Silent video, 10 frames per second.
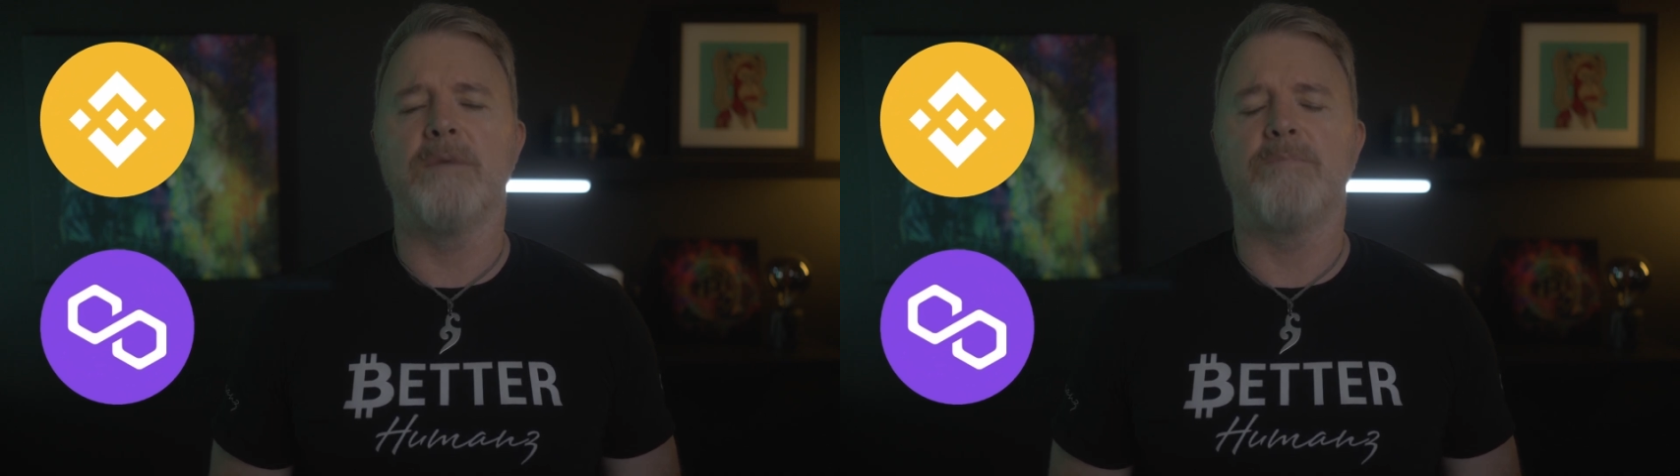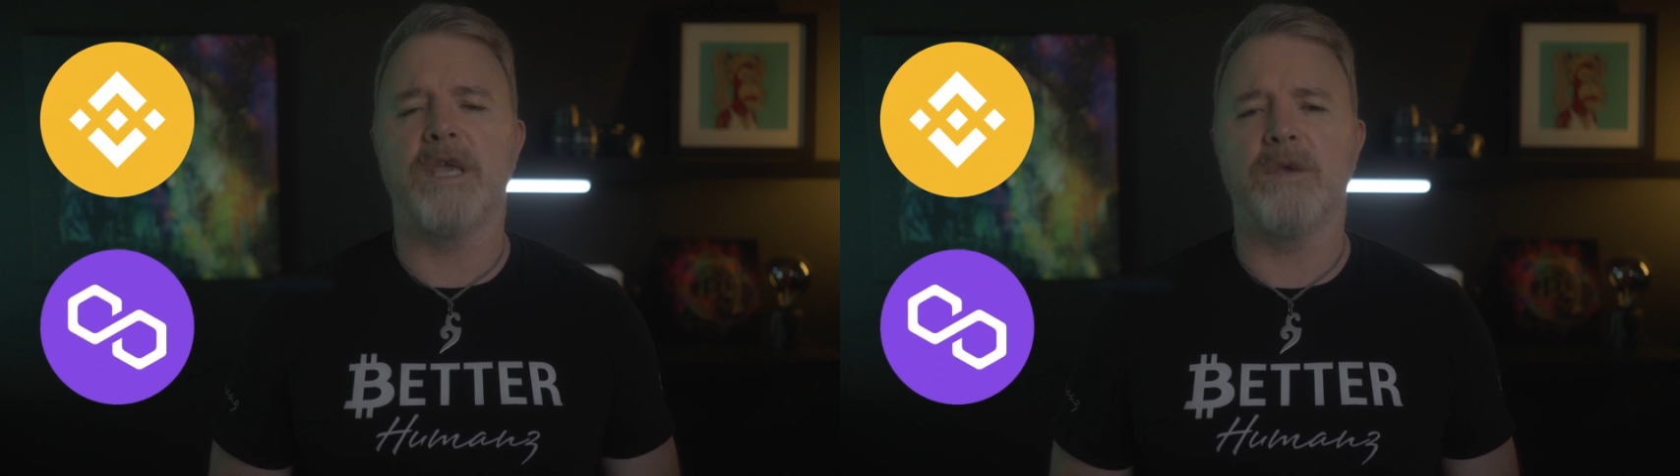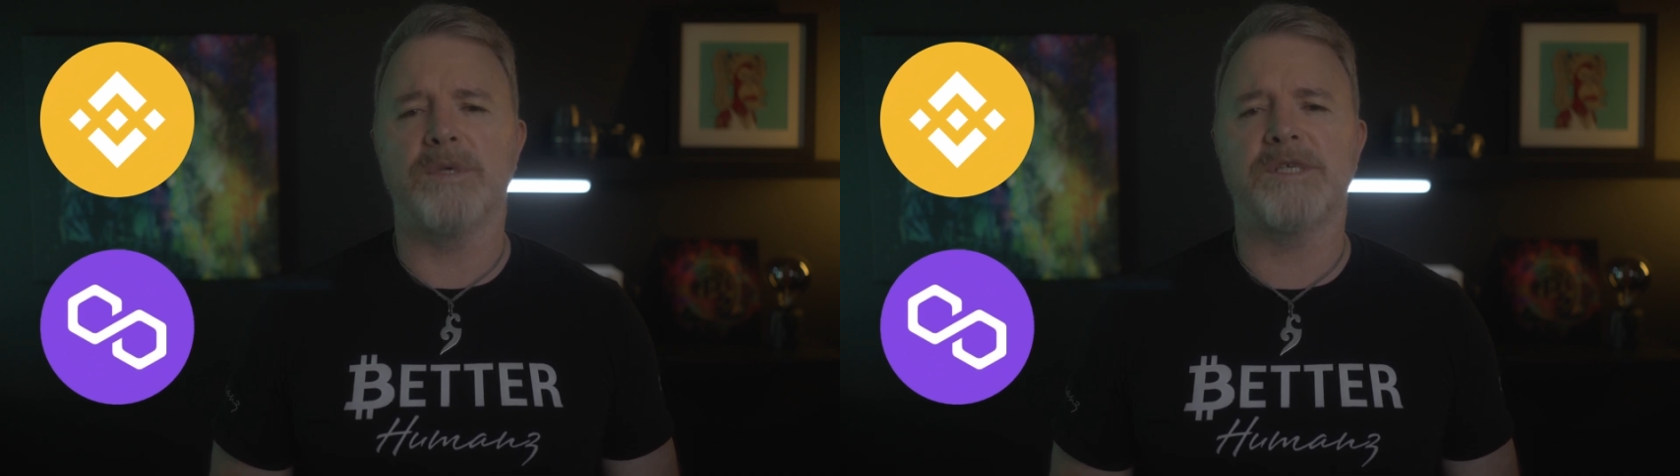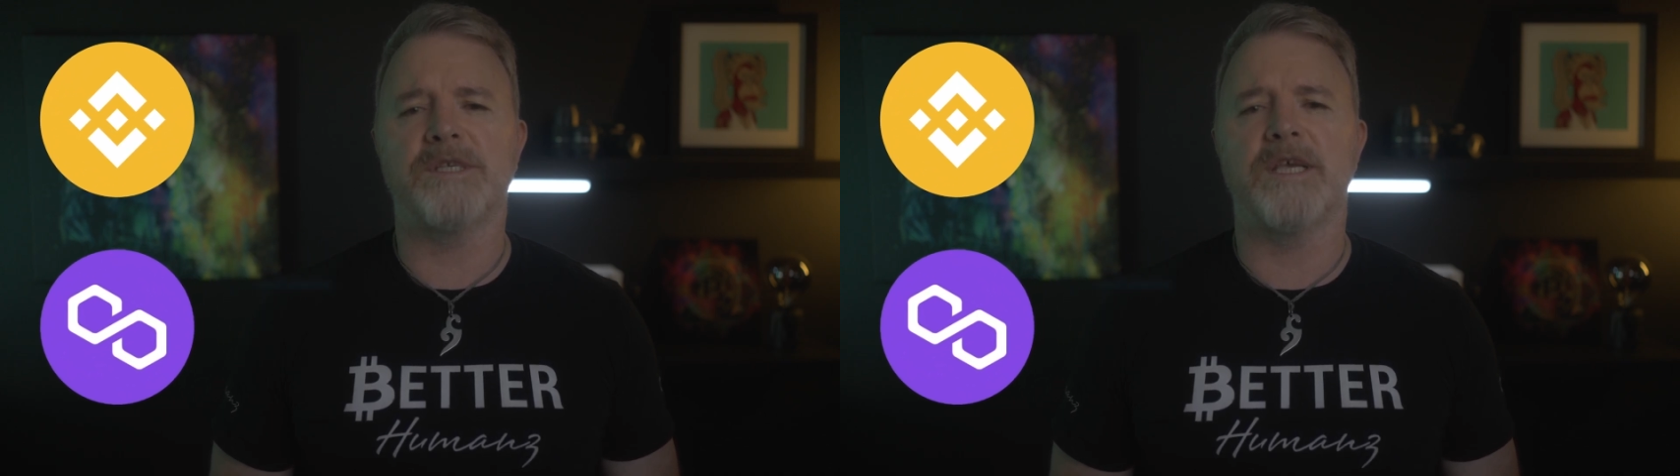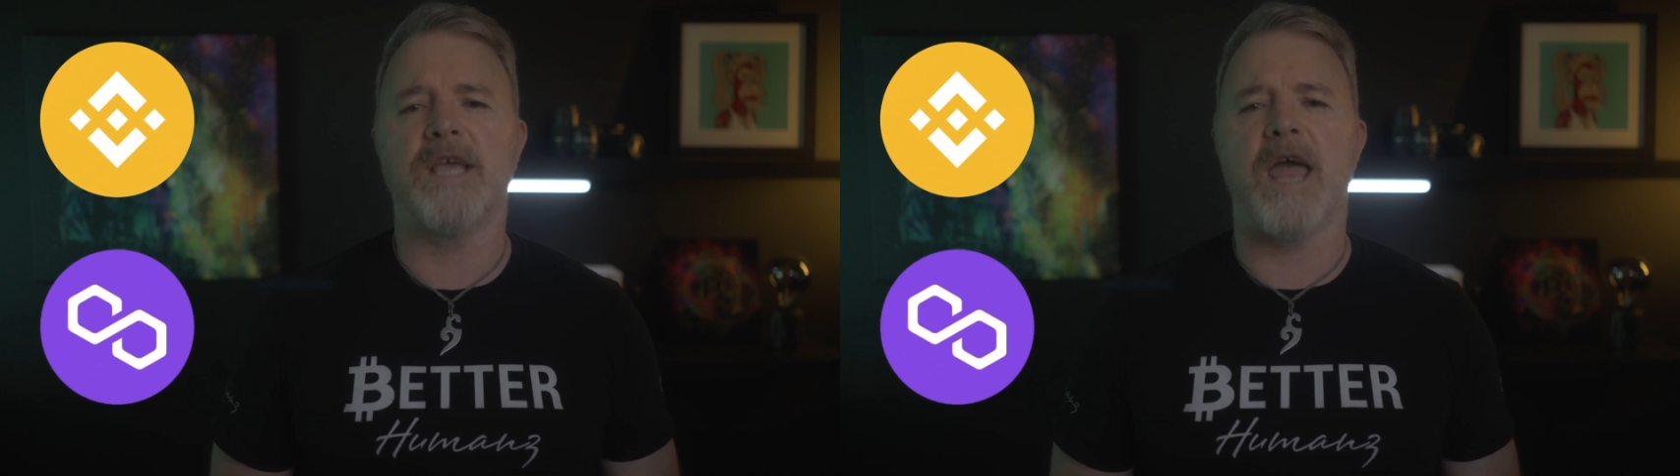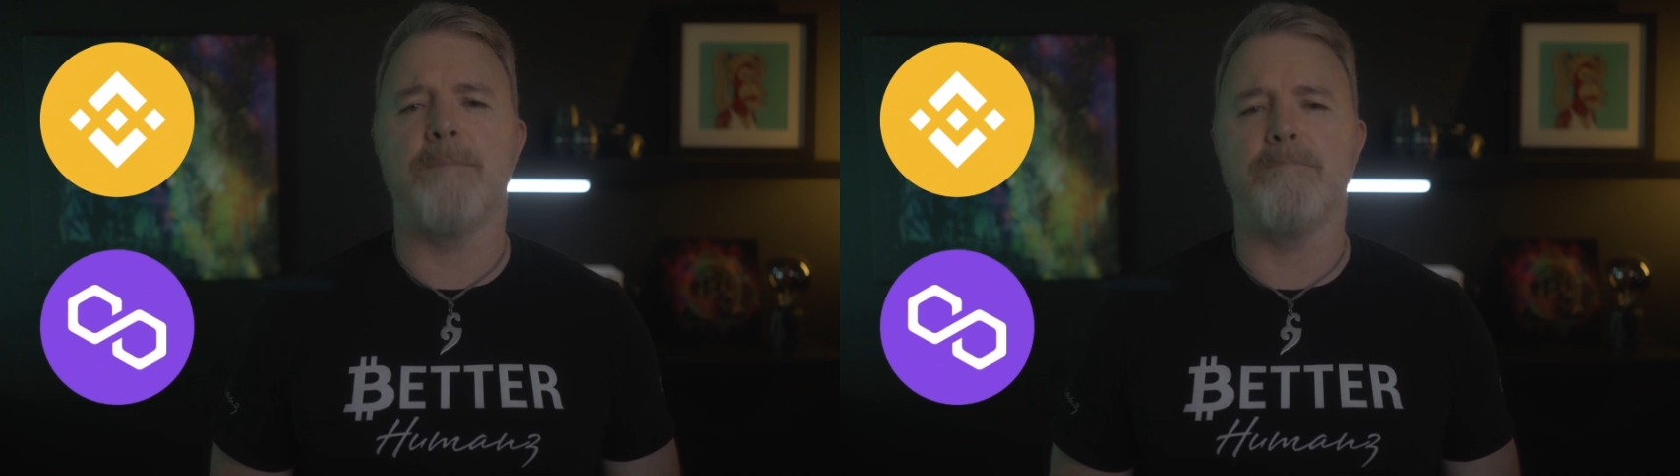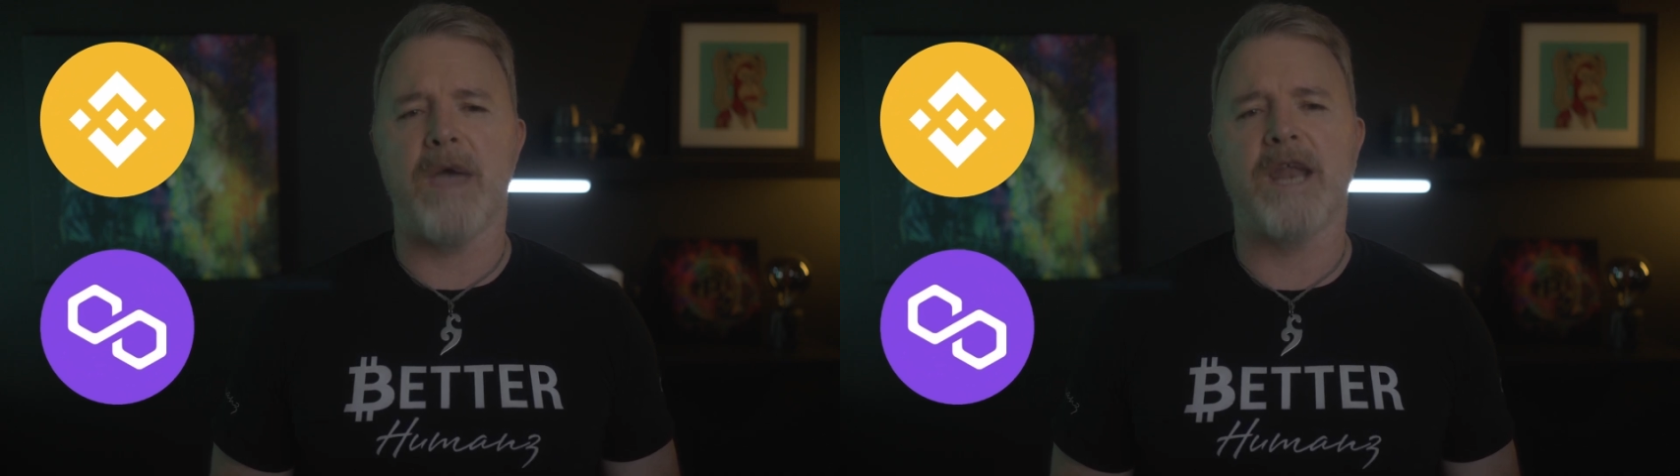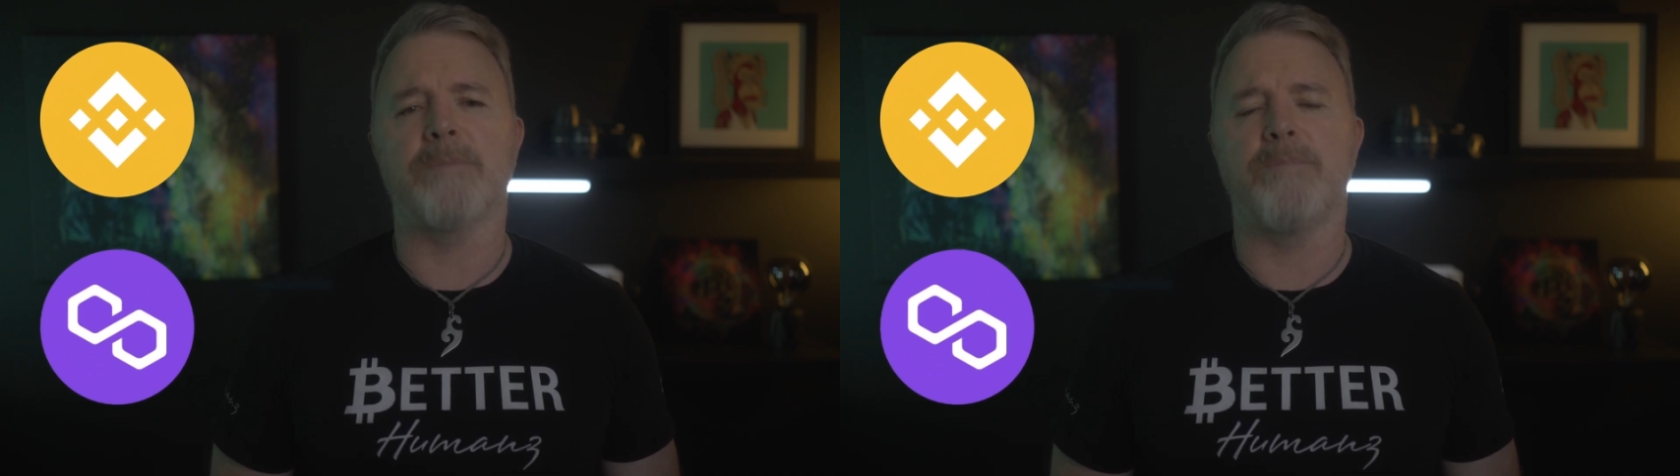BUSD and Matic